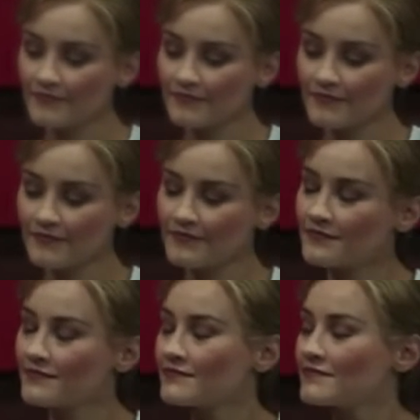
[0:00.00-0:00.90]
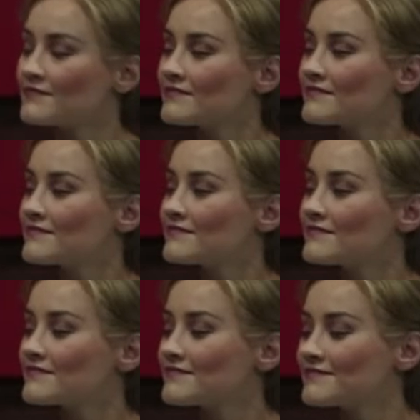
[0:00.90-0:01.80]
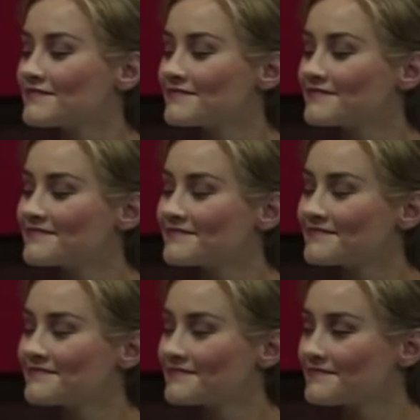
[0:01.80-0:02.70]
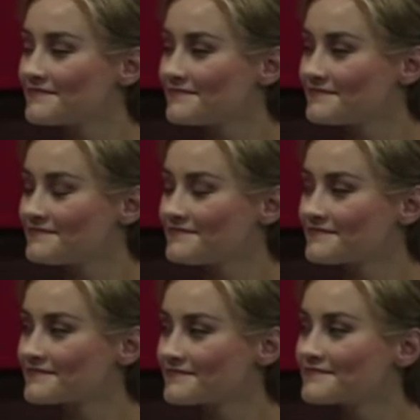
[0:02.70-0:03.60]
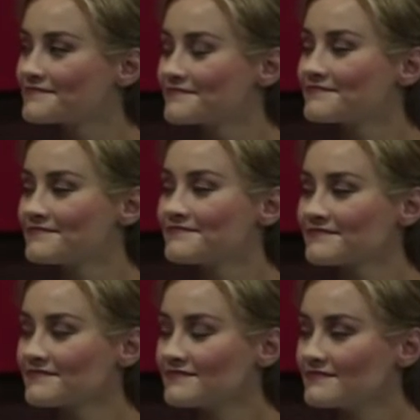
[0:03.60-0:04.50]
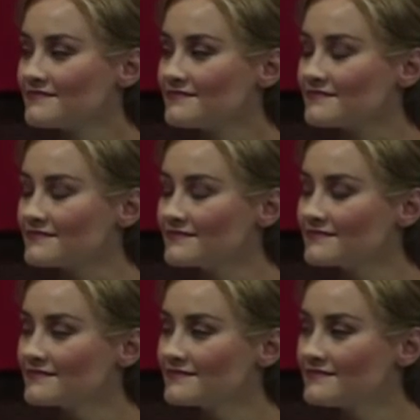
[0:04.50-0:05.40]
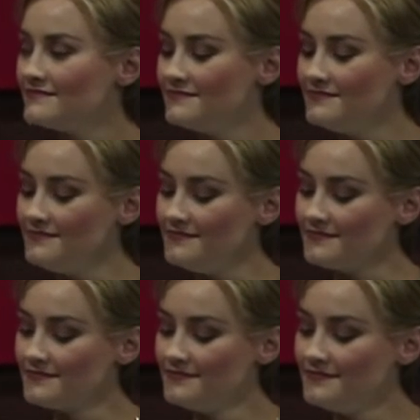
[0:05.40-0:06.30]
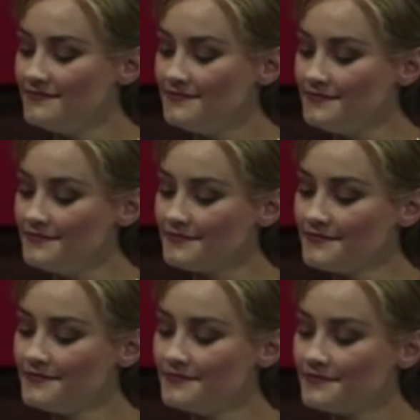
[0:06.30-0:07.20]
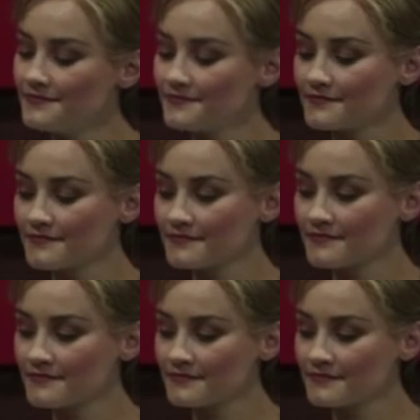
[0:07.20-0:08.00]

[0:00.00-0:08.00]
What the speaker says: [no speech]